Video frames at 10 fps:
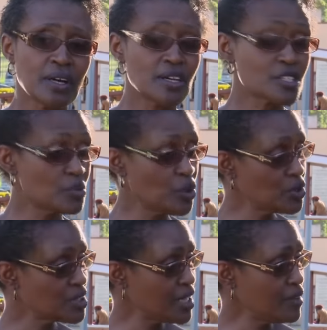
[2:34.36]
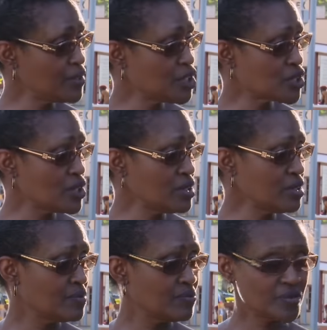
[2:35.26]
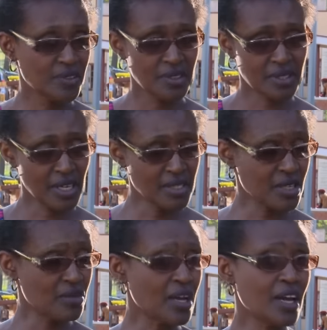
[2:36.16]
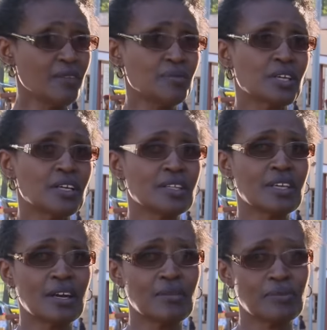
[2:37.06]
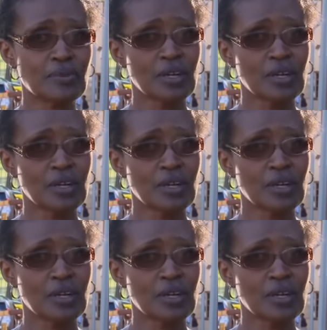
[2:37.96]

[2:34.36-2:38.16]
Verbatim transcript: a small television. It has arrived, and they have,